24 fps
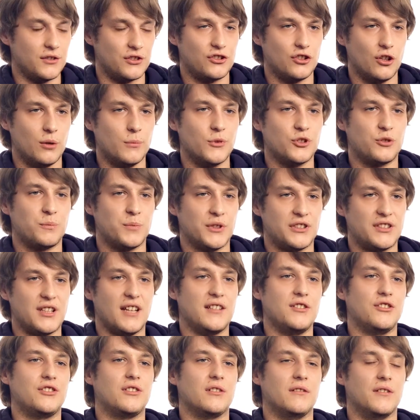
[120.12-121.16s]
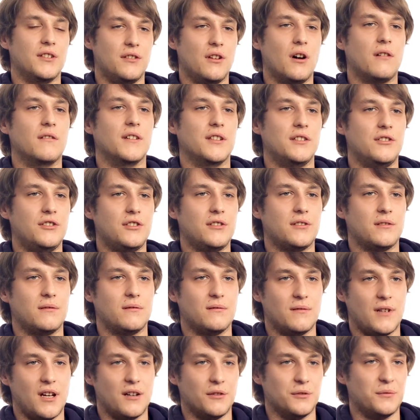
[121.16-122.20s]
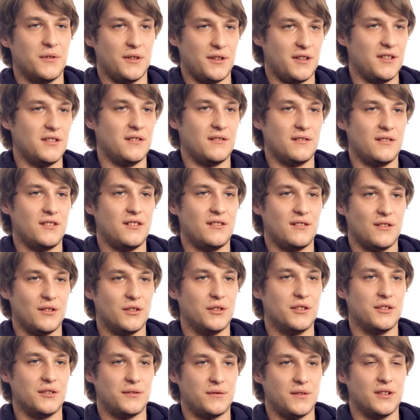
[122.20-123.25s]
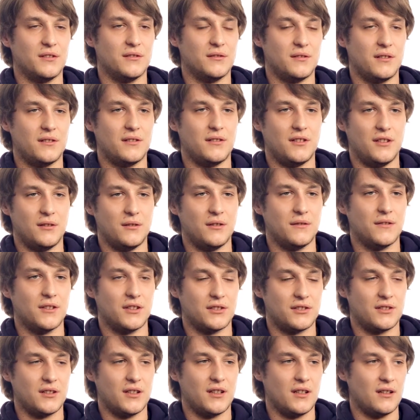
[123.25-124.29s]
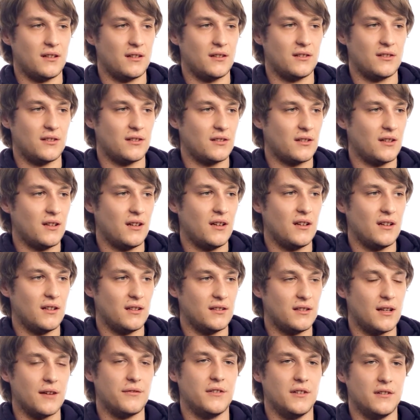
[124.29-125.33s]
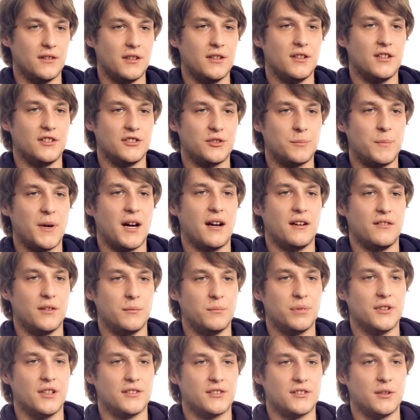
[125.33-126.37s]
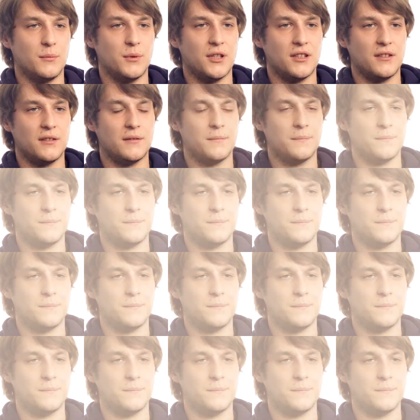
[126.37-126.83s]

There's so much potential and knowledge held within Huddersfield University. It's definitely an inspiring place to be.